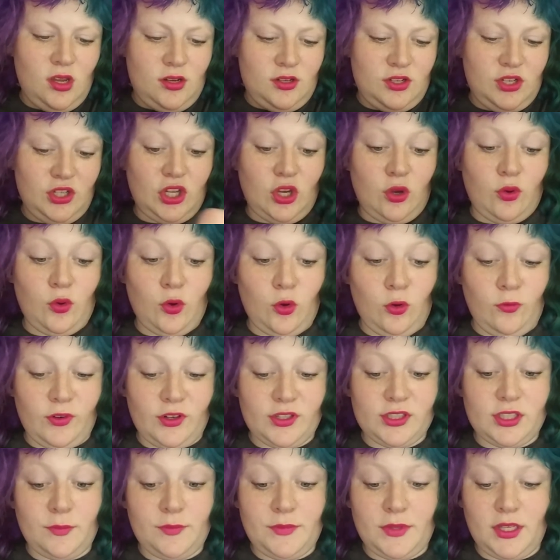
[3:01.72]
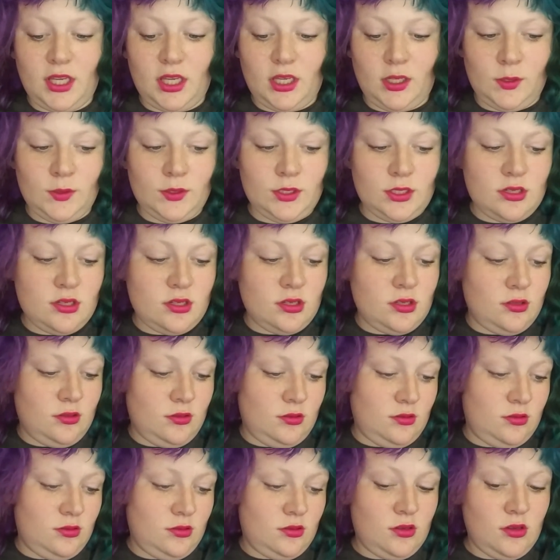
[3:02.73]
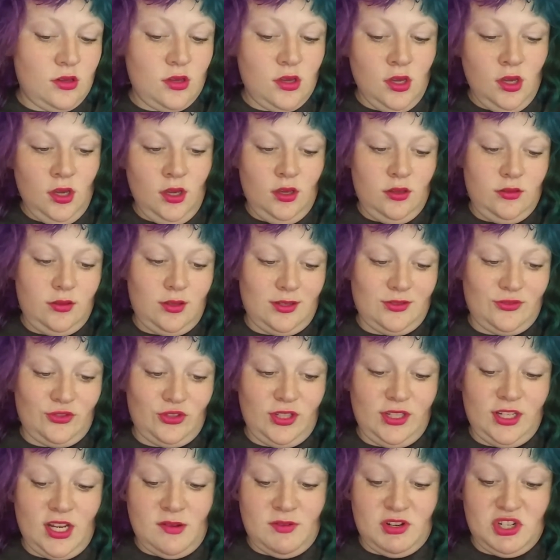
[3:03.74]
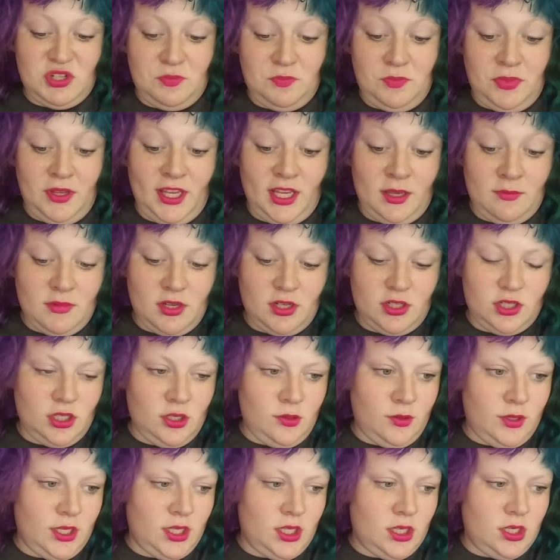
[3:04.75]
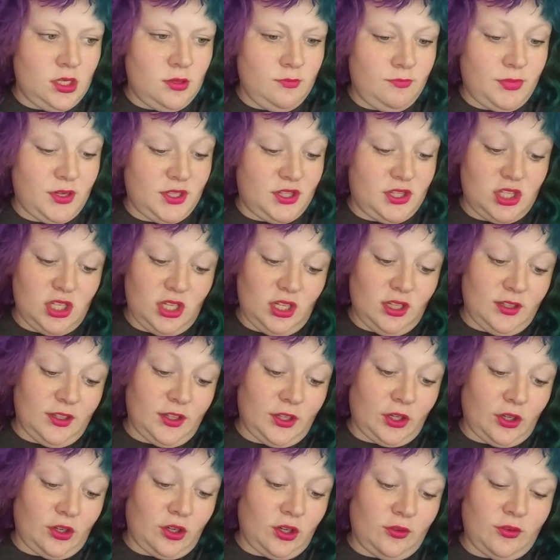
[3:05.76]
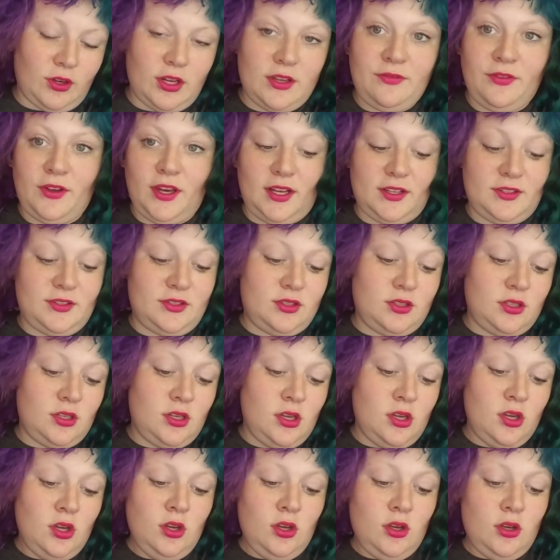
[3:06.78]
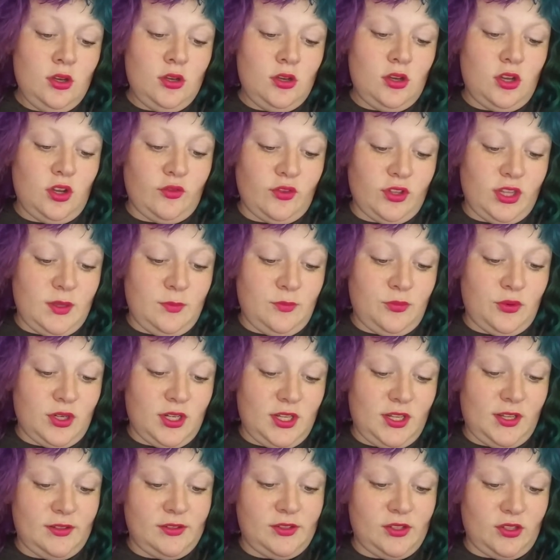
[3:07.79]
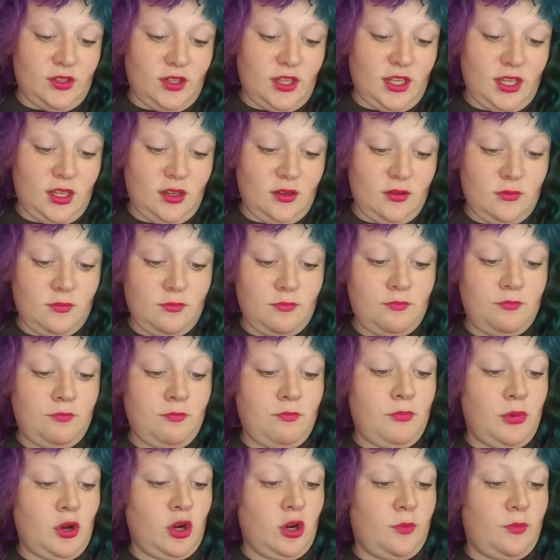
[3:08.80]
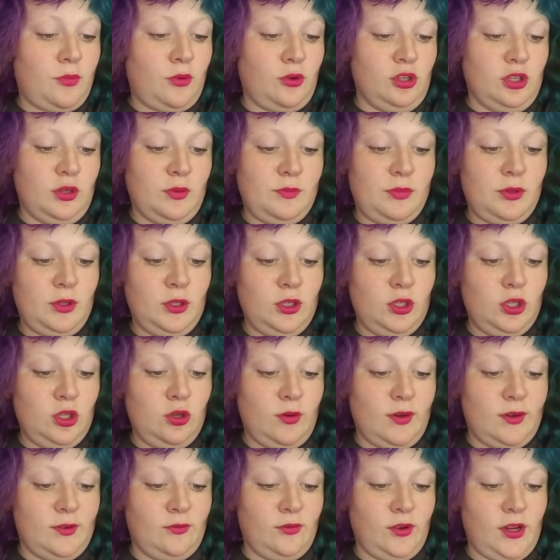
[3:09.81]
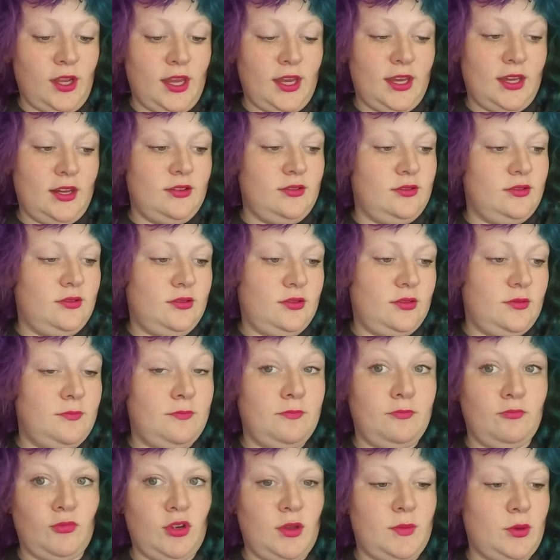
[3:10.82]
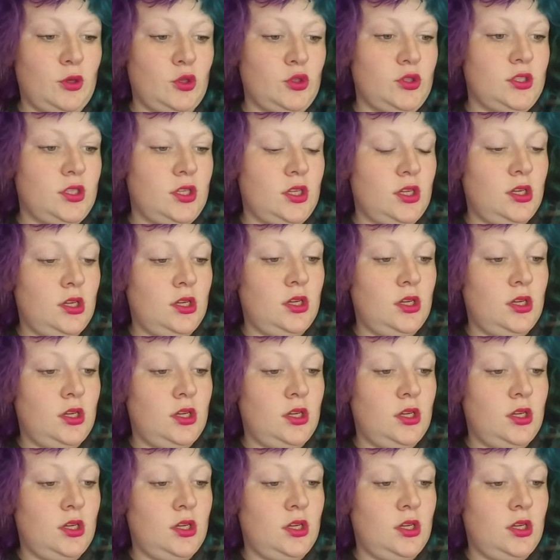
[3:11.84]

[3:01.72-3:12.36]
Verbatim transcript: to go over something else there's really not much pigment to it but the glitter reflects are really pretty because they're like purple and blue and red and rainbows